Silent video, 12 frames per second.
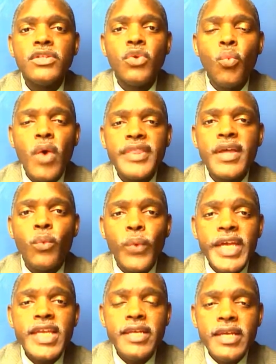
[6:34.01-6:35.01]
The one that
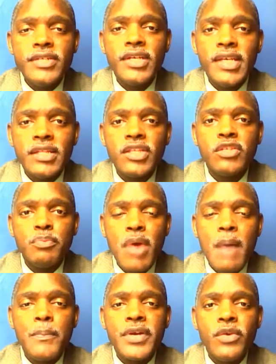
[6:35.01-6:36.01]
we need to get this
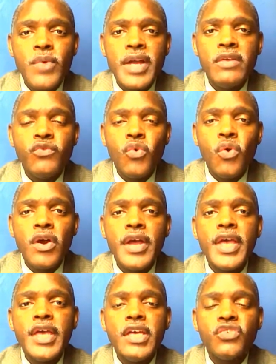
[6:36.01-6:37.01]
property ready for
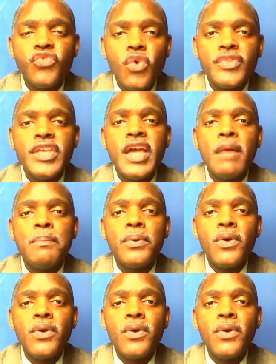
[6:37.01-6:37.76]
is for the